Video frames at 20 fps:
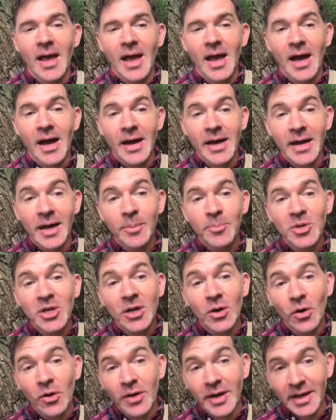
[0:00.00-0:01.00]
a
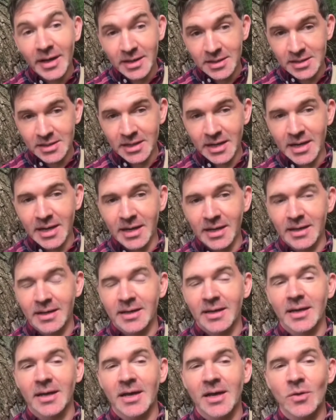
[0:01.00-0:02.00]
hypnagogic state
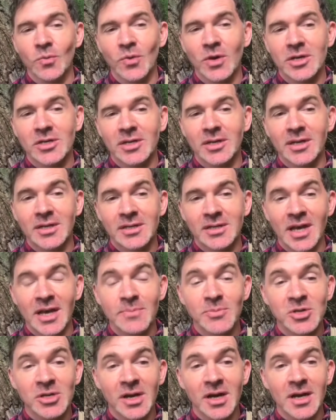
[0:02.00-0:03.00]
in which at the same
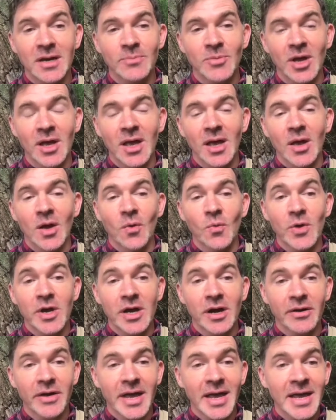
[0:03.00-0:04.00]
time we
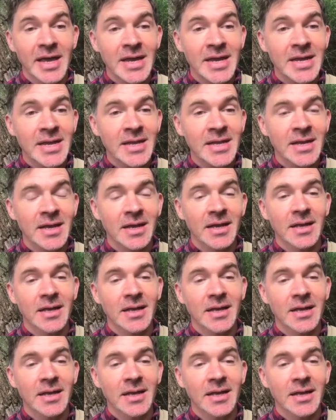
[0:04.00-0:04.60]
are in